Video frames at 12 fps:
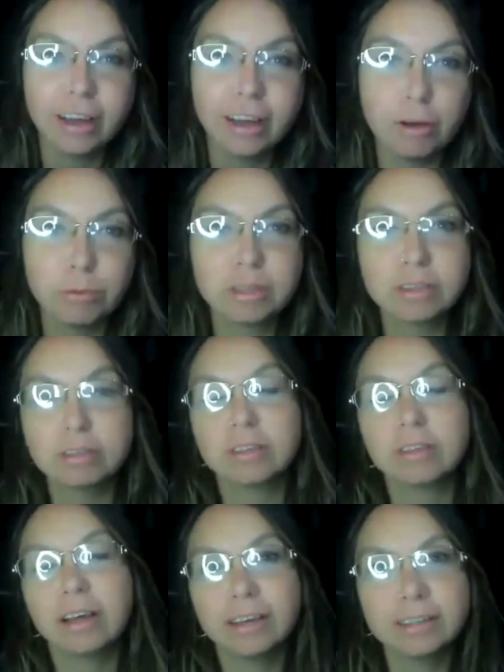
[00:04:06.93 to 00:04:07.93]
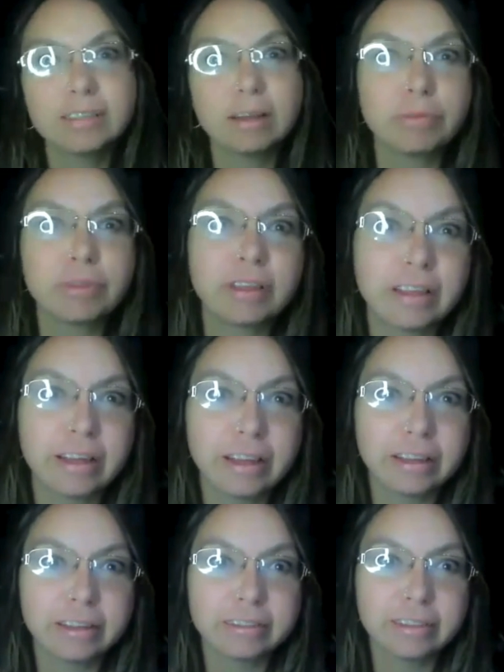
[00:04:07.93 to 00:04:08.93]
I would like something
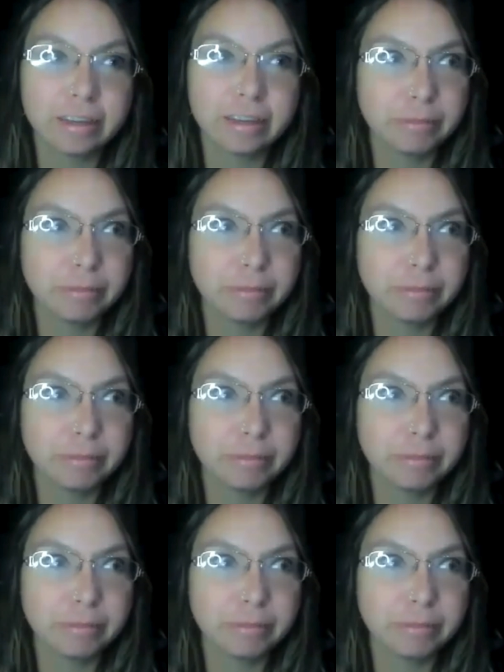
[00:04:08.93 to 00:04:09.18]
that